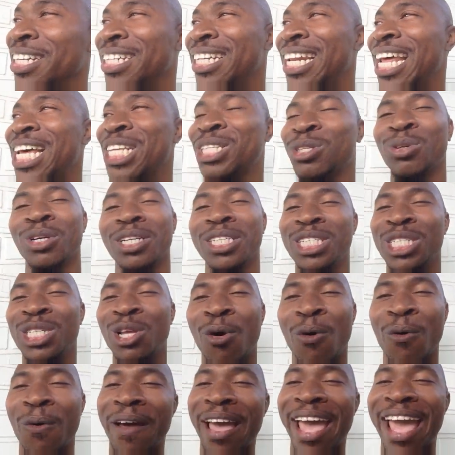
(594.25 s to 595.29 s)
That's what's
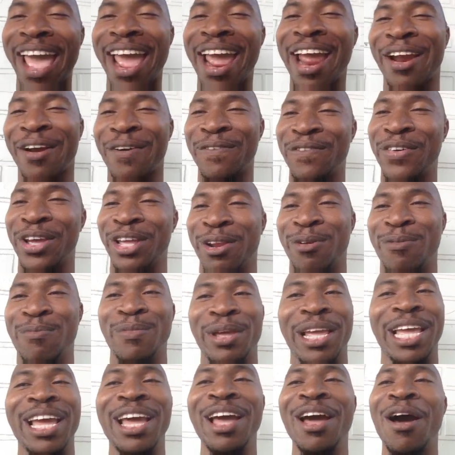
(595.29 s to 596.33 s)
so aggravating
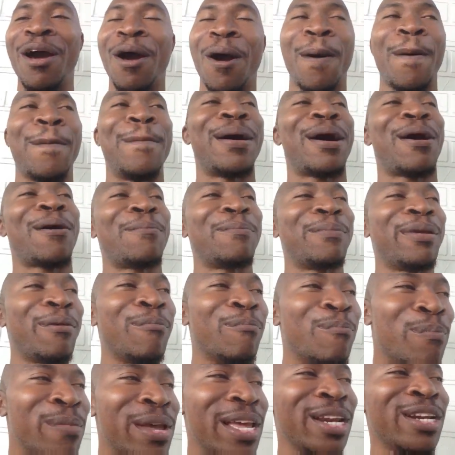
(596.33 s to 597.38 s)
me about me
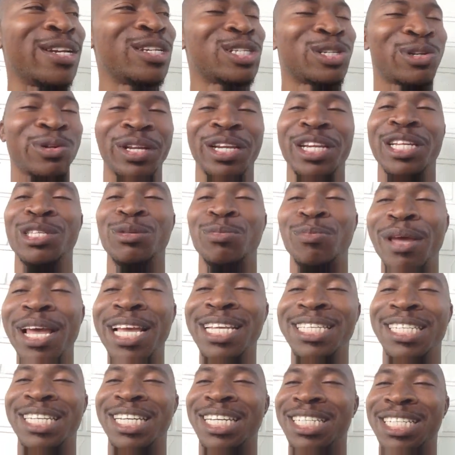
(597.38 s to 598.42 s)
ministering this
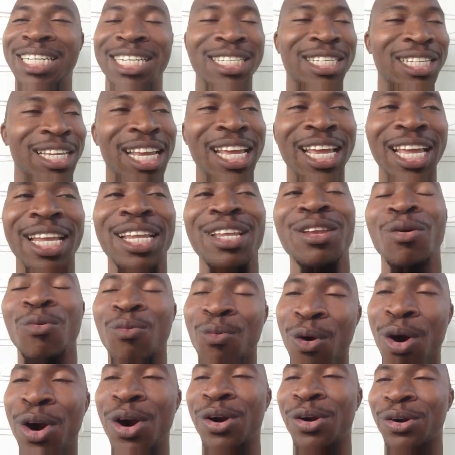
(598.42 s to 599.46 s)
message. It's in the
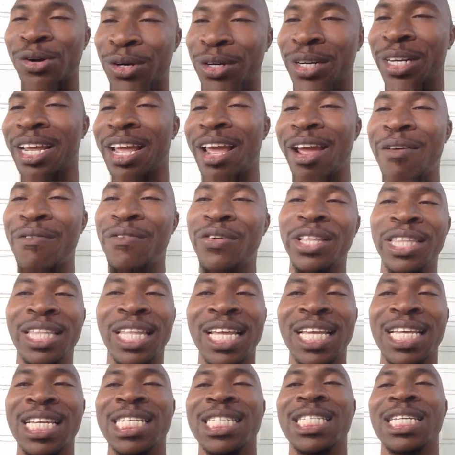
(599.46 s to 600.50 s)
Word.
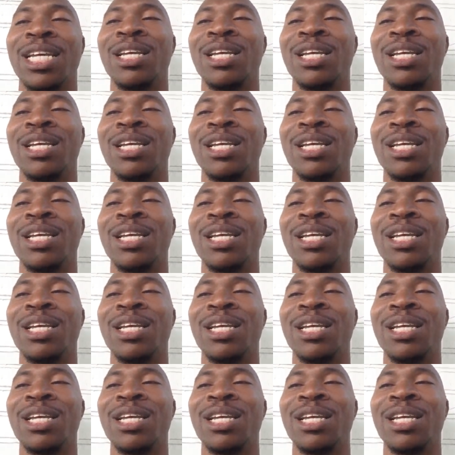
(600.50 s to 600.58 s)
Everything is